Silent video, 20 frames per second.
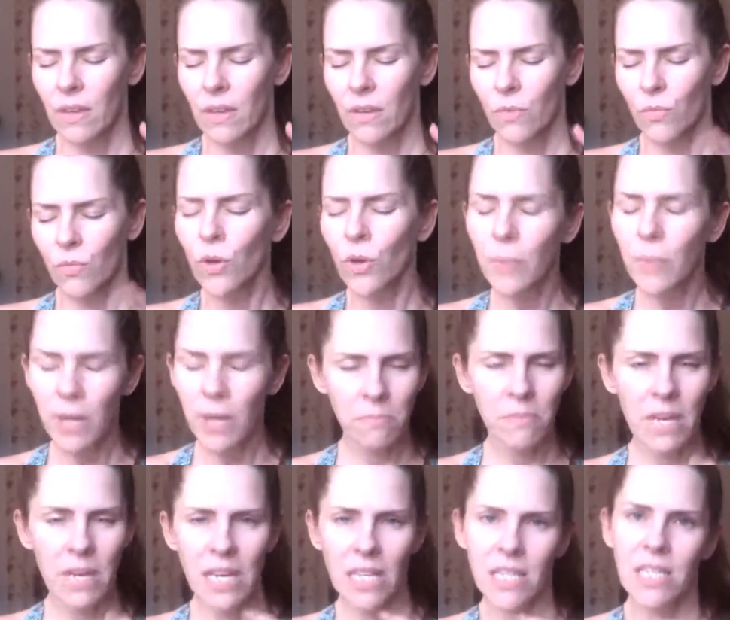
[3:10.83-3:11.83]

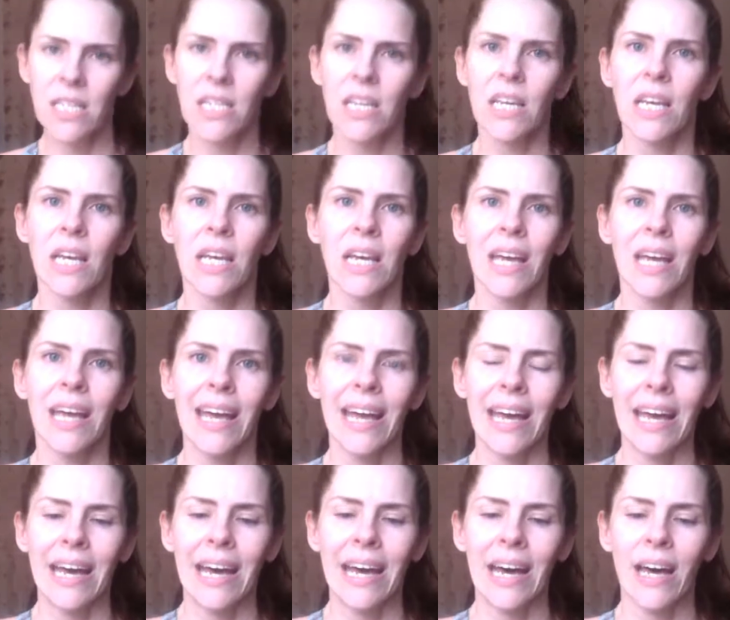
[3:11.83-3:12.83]
ruminant meat
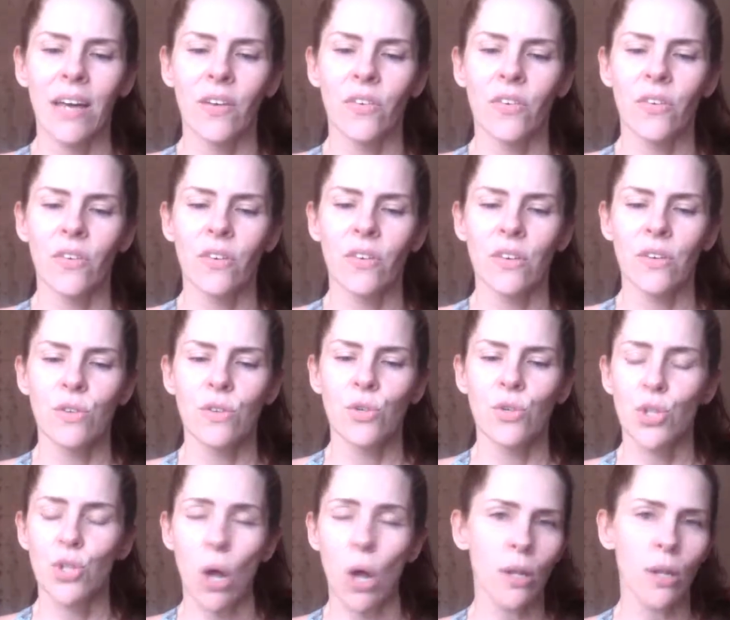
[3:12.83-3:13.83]
and
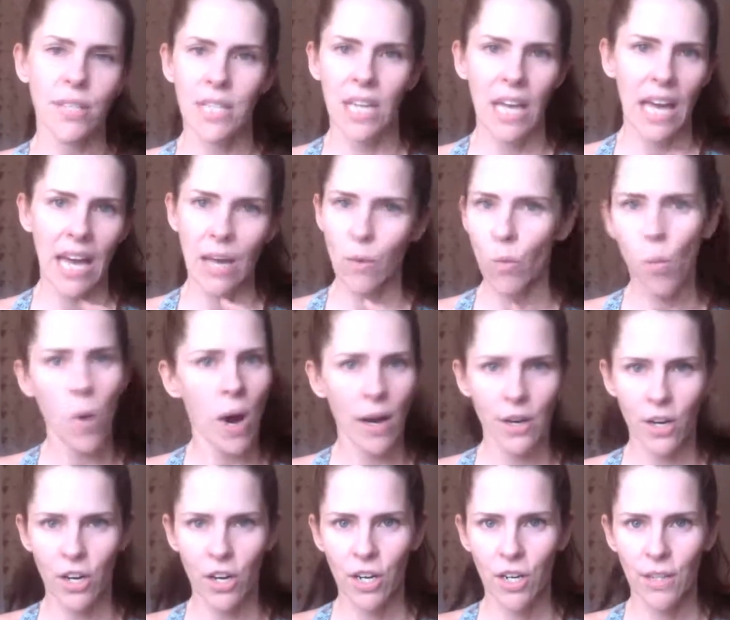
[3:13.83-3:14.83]
salt and water.